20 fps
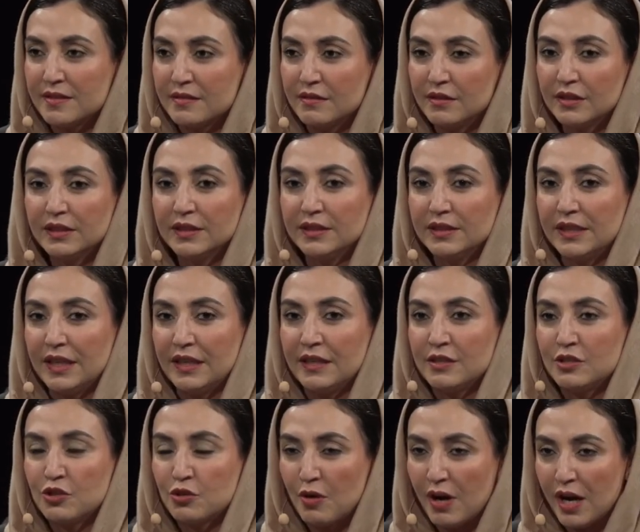circle
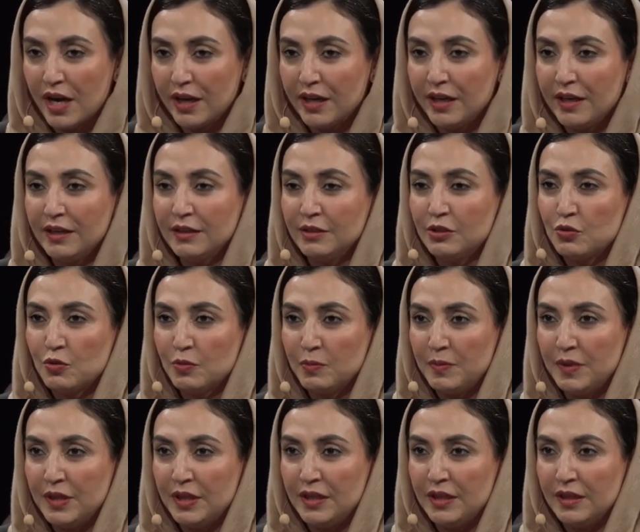and trying to
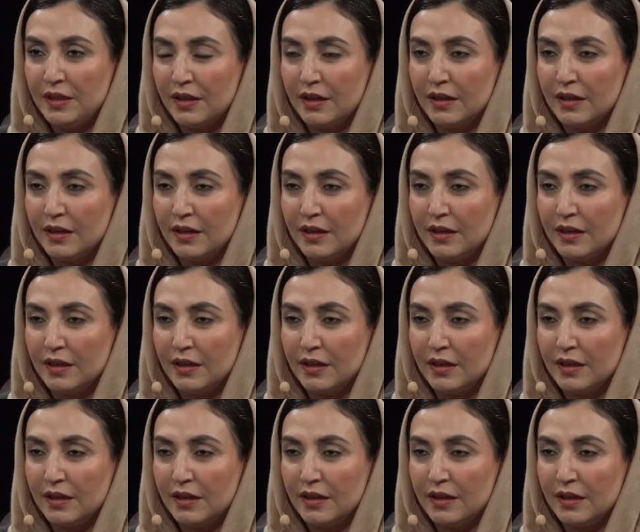be,